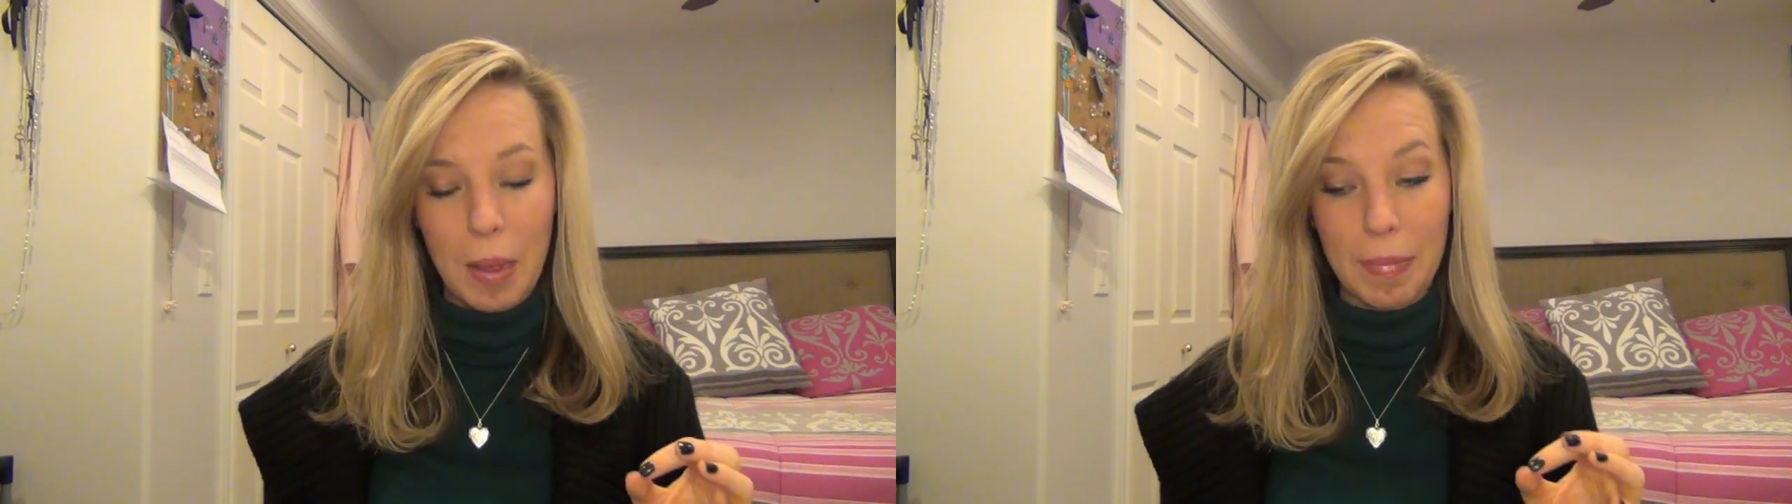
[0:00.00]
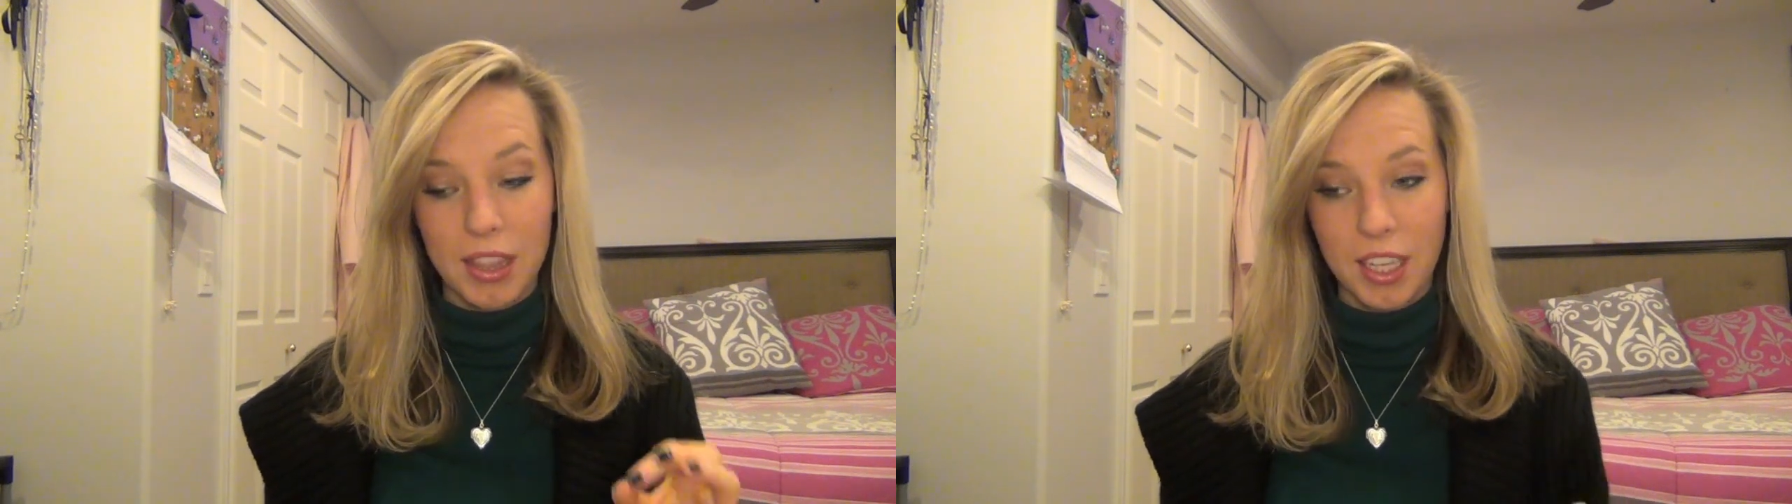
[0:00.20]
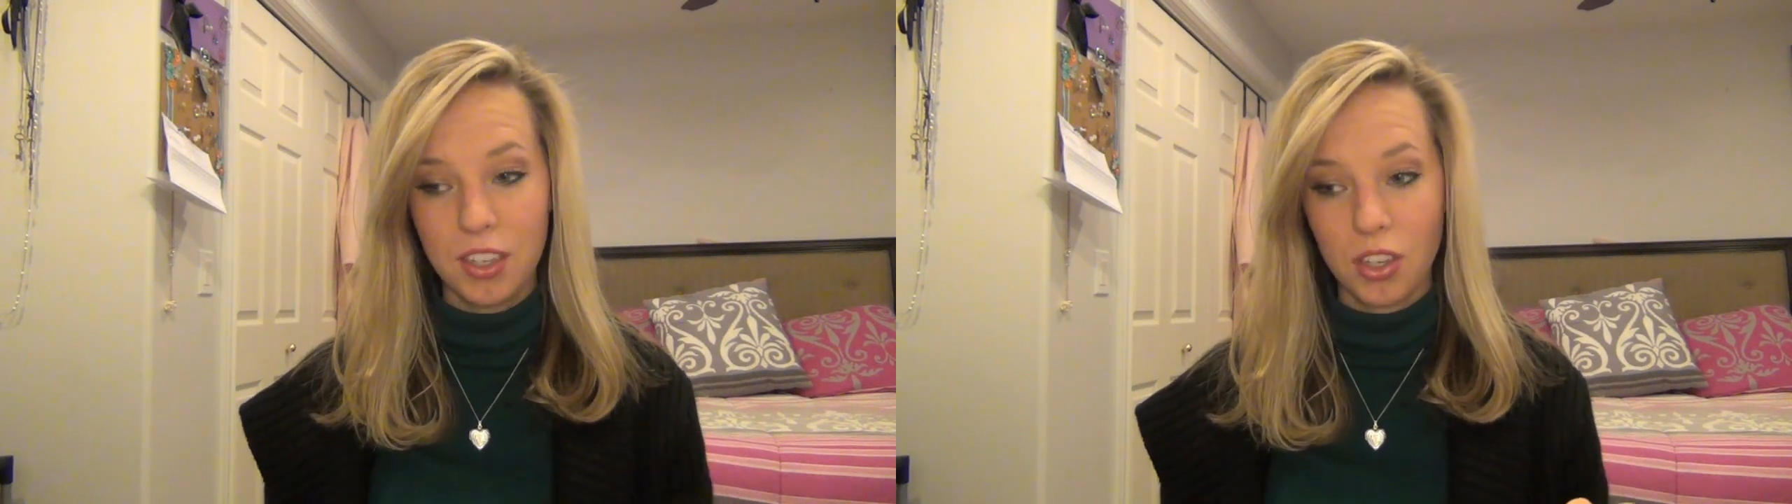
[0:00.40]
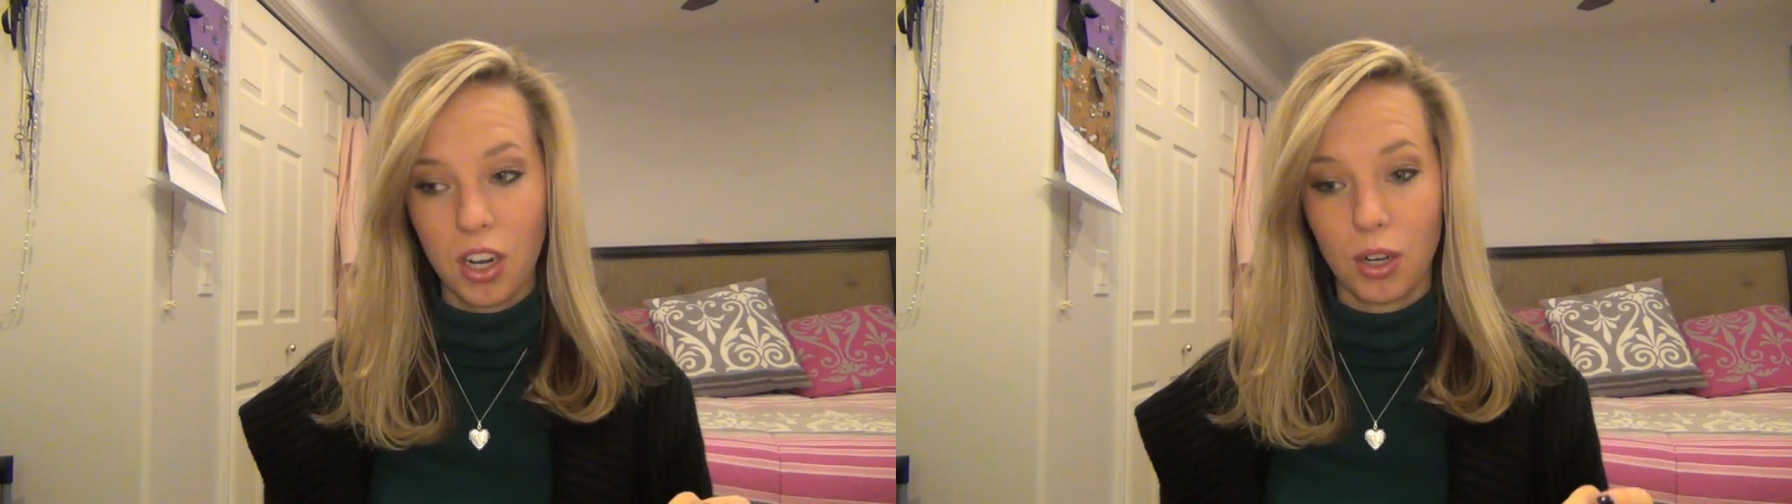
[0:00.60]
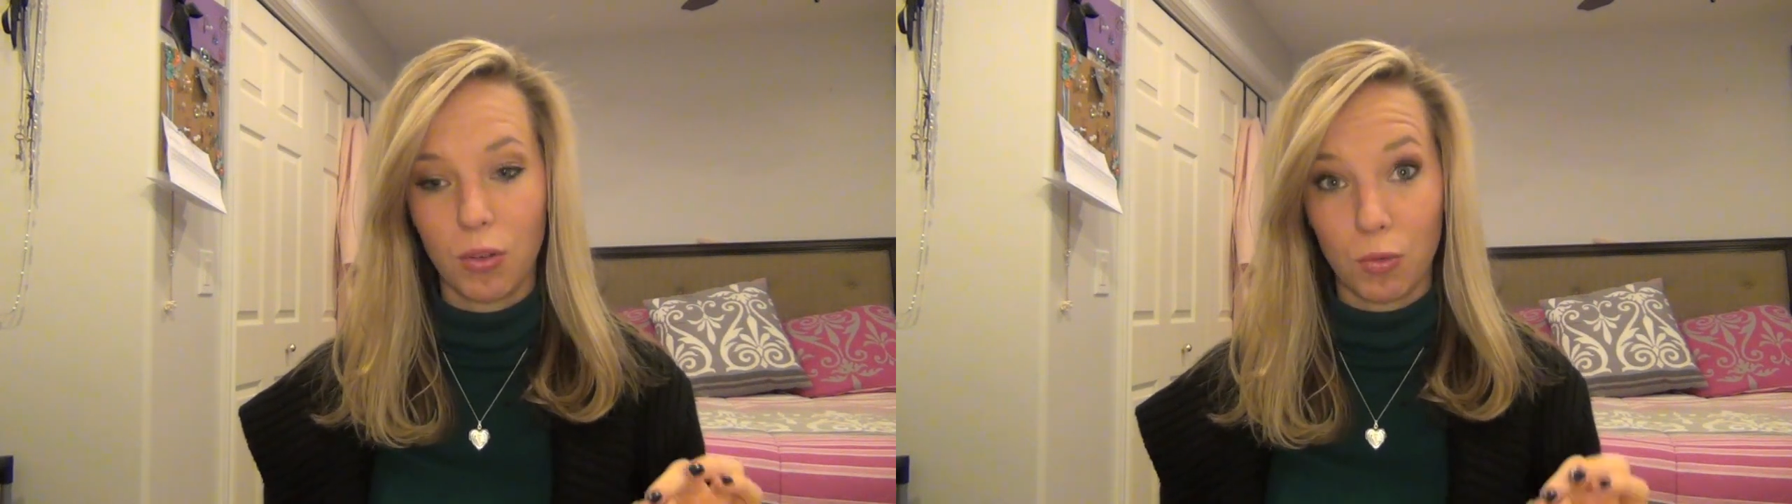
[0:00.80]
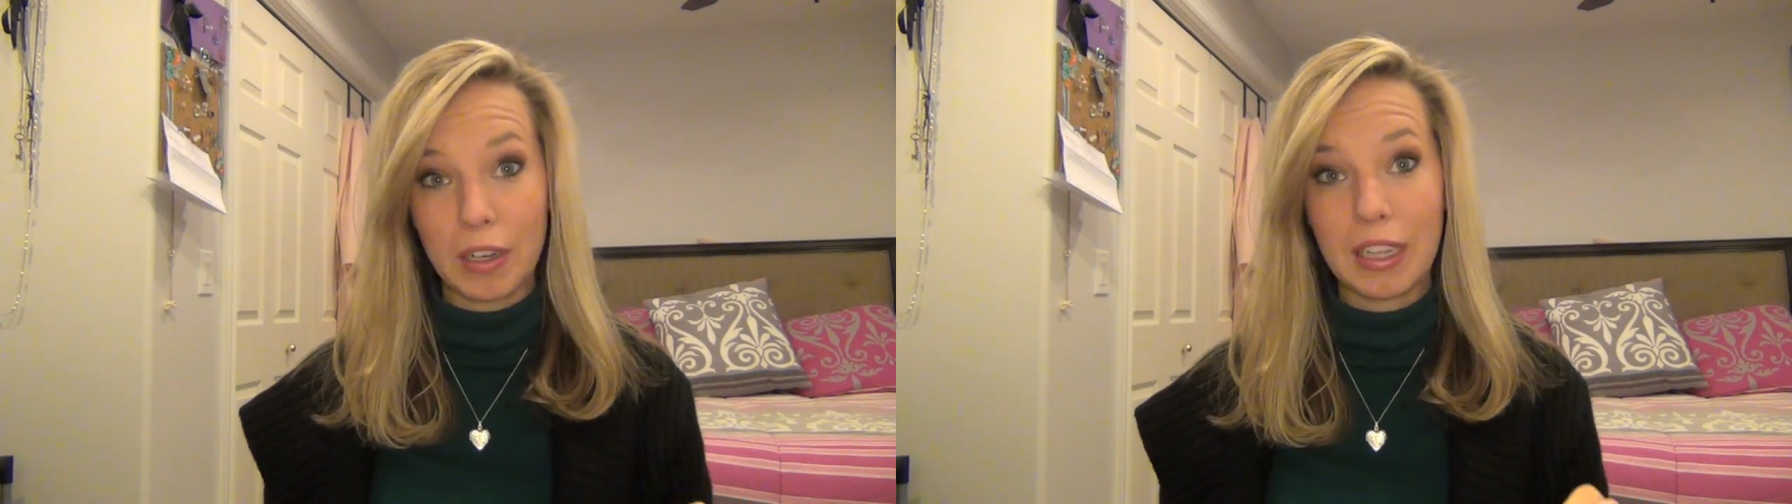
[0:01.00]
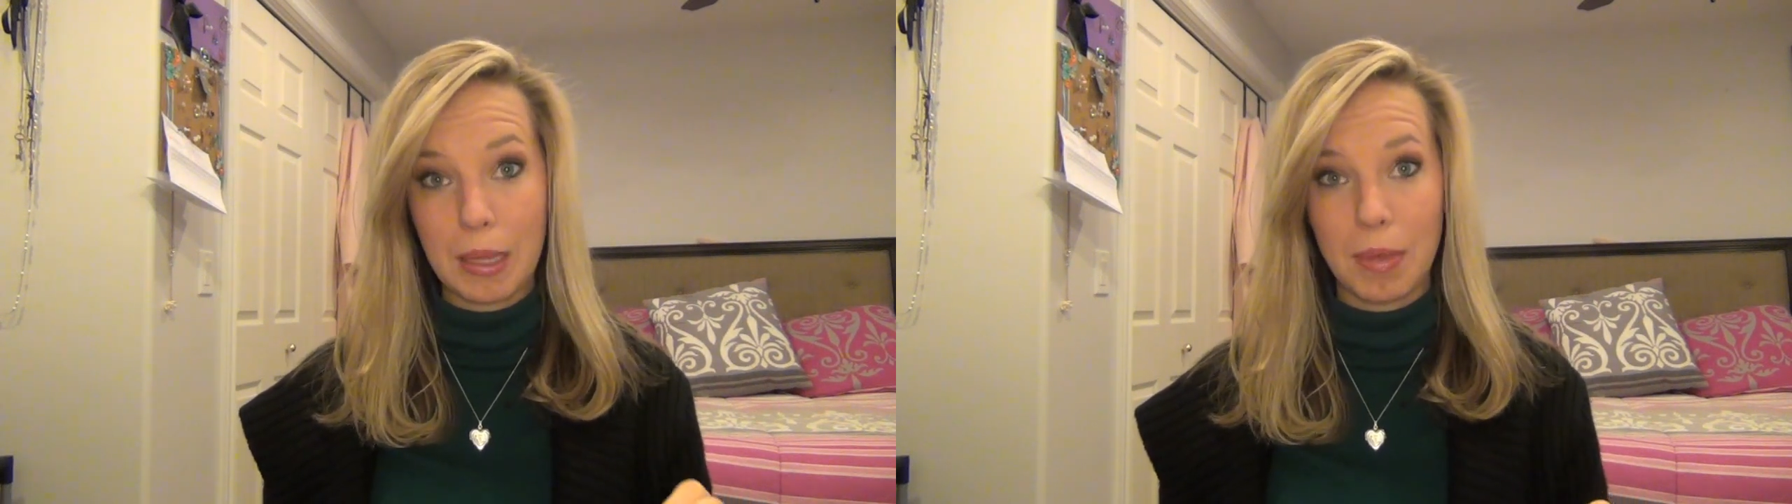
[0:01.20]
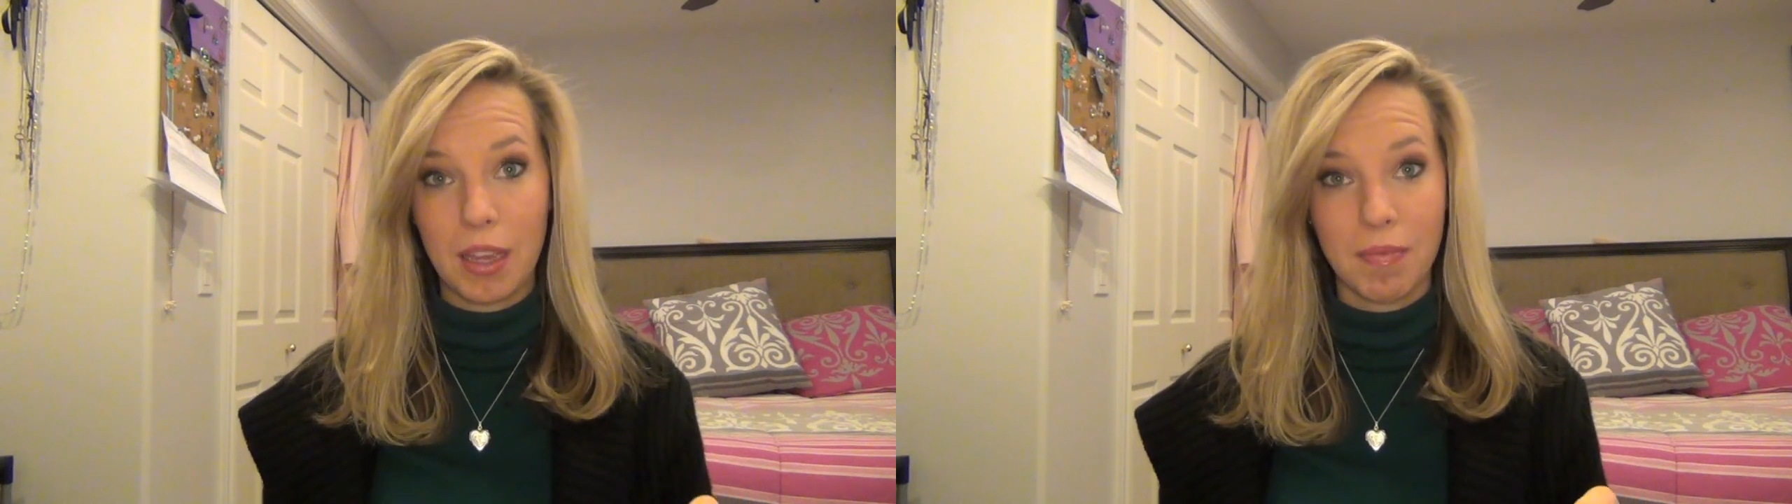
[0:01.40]
but these are
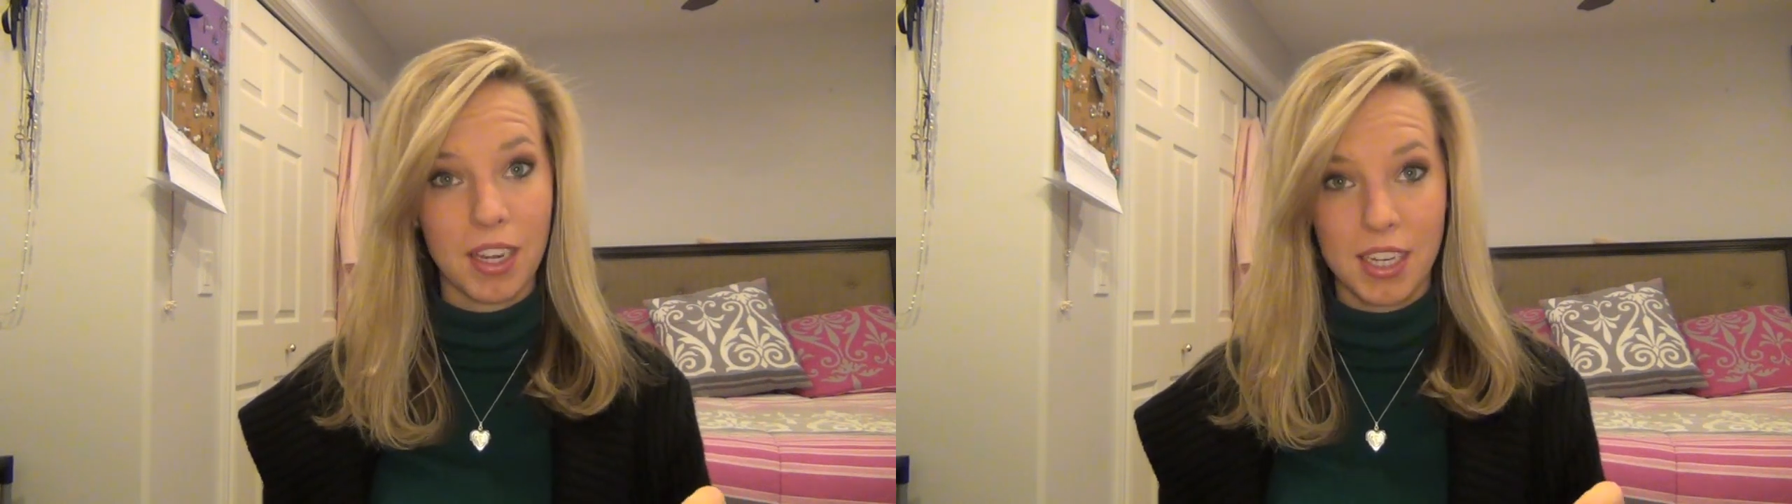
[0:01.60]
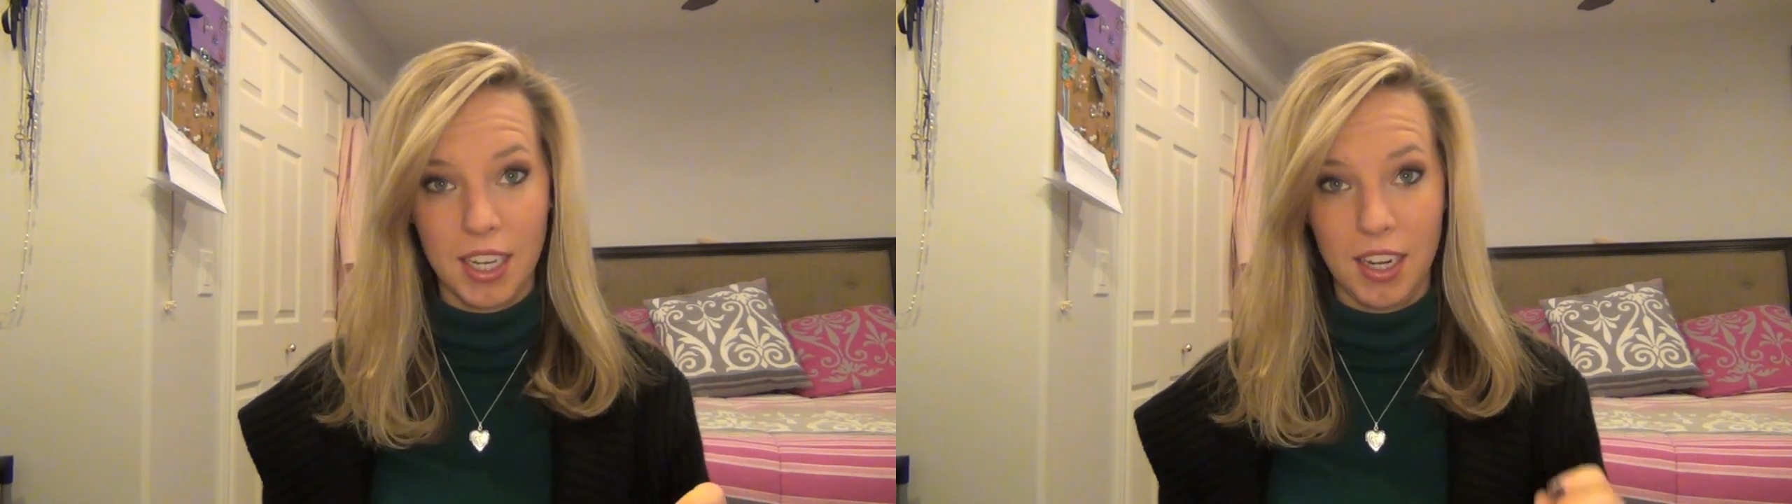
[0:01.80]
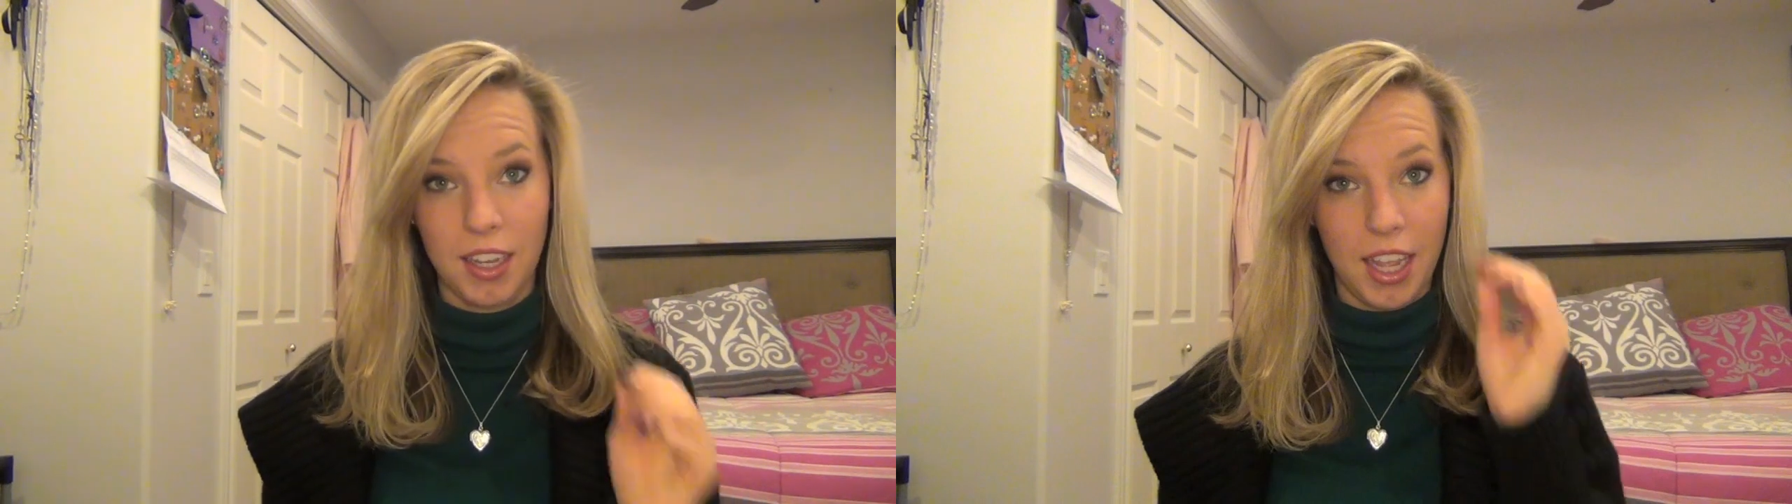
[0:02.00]
really pigmented.